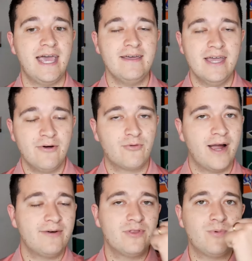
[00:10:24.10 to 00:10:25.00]
of the day. We're
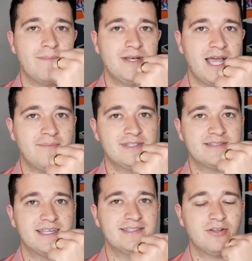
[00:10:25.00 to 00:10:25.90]
riding with Wembanyama's
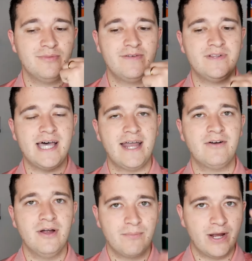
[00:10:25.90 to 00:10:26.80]
assist, a little bit of a
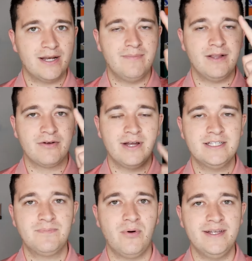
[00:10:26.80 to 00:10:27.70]
ladder, Brandon Miller,
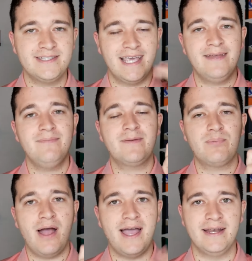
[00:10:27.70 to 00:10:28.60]
his points, and
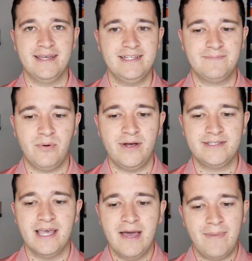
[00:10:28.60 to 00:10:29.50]
McBride, his
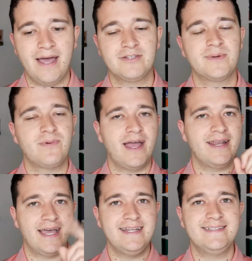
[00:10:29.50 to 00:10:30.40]
points, Miles
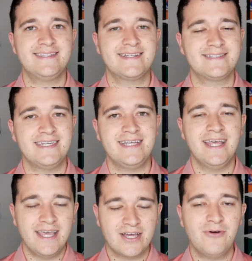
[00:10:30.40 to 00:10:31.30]
McBride. I need
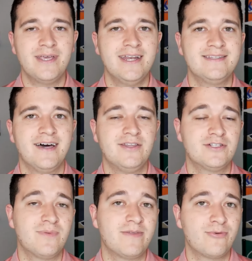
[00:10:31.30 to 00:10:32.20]
16. Go get it done.
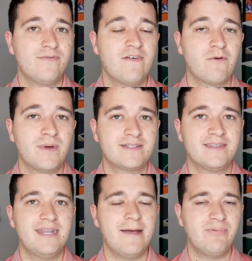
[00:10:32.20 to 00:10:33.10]
Those are my three favorite picks
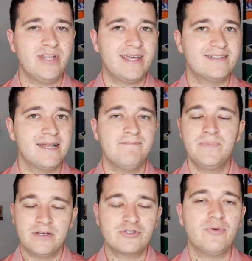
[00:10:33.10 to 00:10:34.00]
of the day. But like I said,
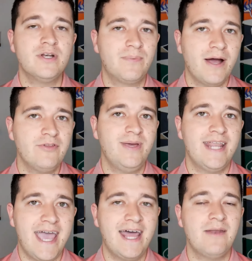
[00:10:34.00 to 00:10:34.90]
there's going to probably be
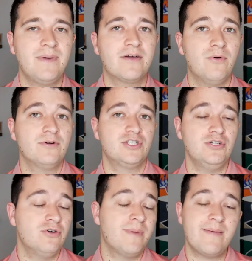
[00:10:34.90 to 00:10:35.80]
an added pick or
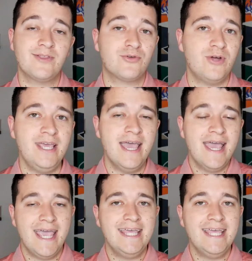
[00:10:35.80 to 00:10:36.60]
two or maybe three